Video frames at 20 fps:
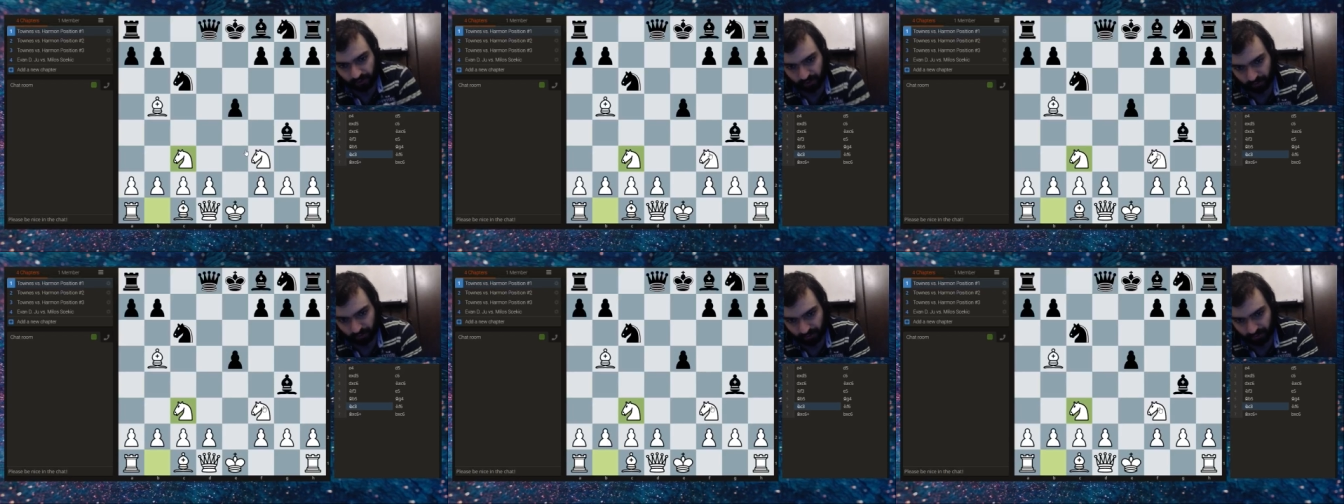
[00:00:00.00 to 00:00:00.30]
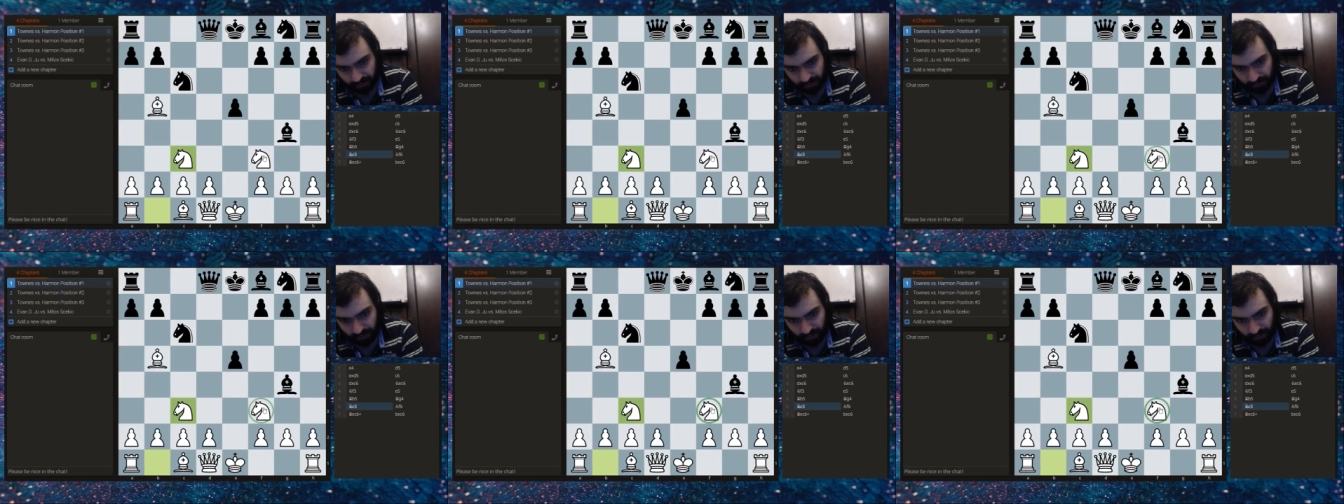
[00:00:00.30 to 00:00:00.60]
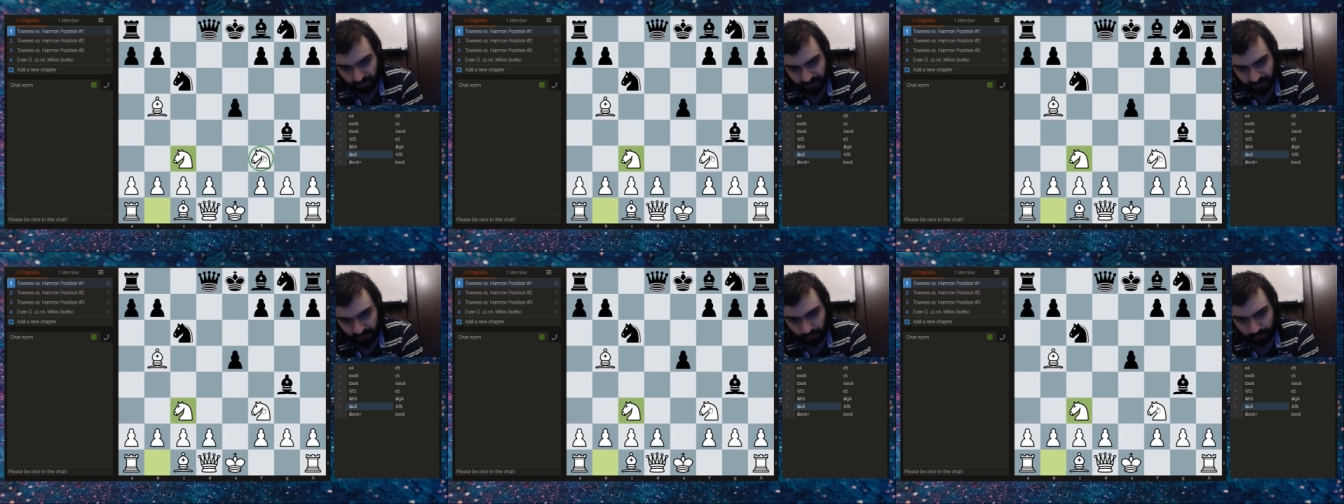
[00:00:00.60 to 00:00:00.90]
which would
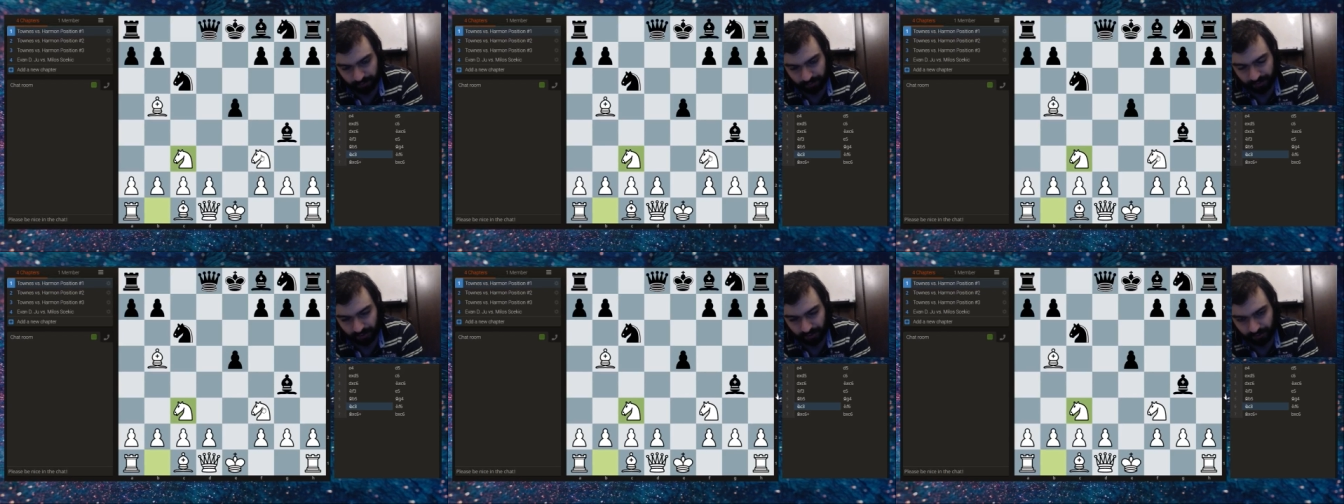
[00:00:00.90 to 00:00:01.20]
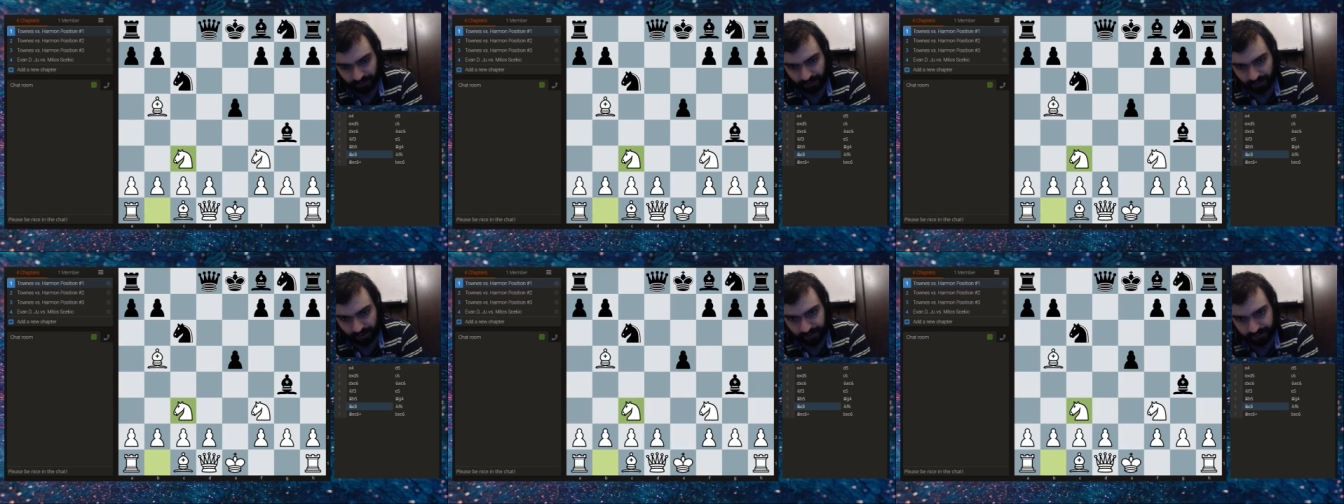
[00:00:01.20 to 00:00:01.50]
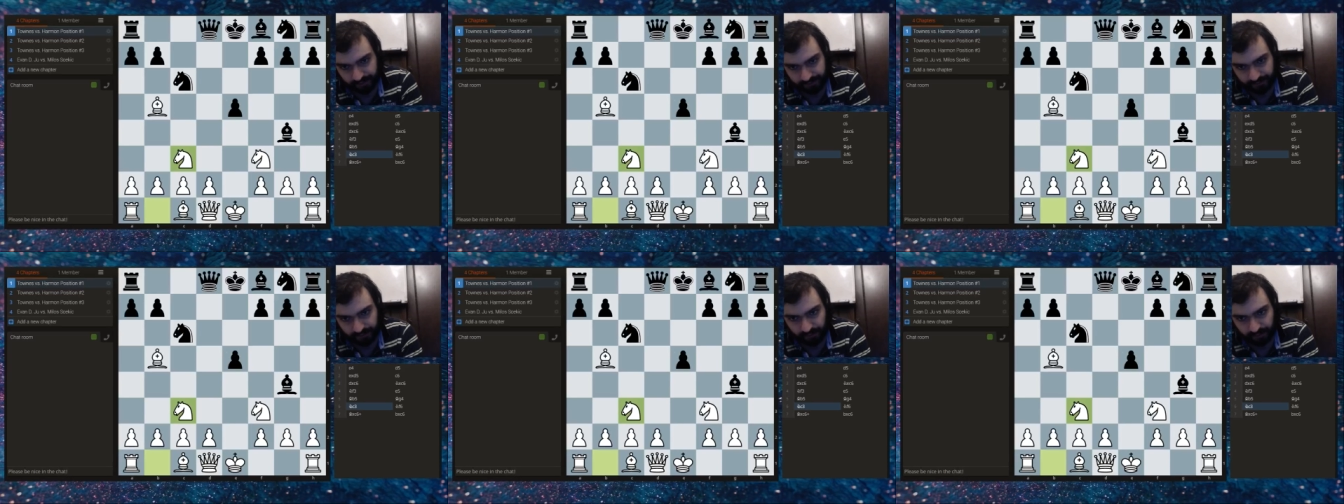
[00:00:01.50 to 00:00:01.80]
also pin the
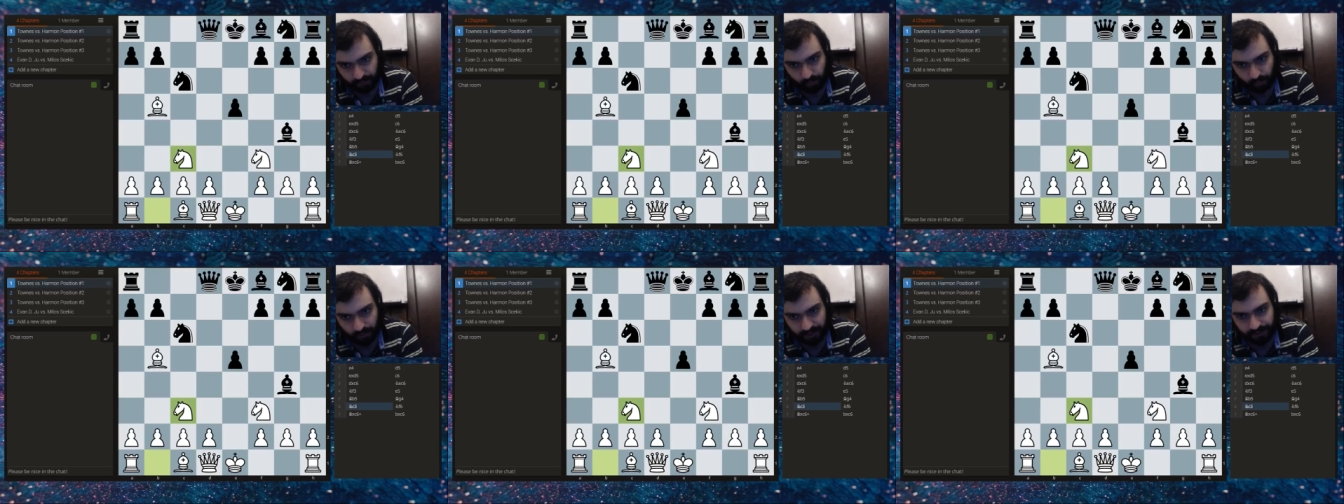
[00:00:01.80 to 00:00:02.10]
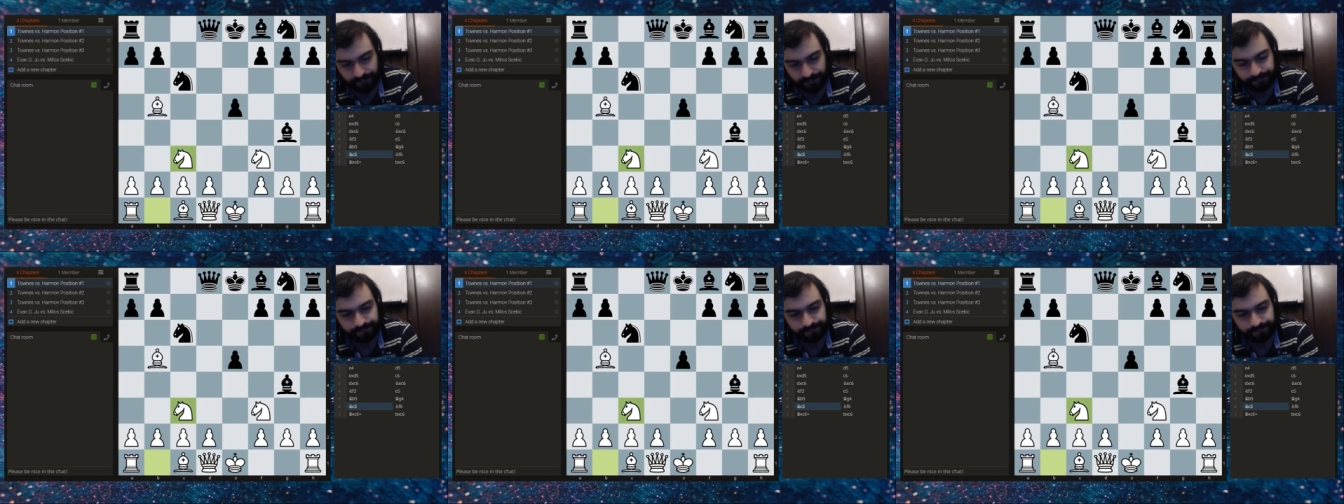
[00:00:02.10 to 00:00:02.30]
knight and win.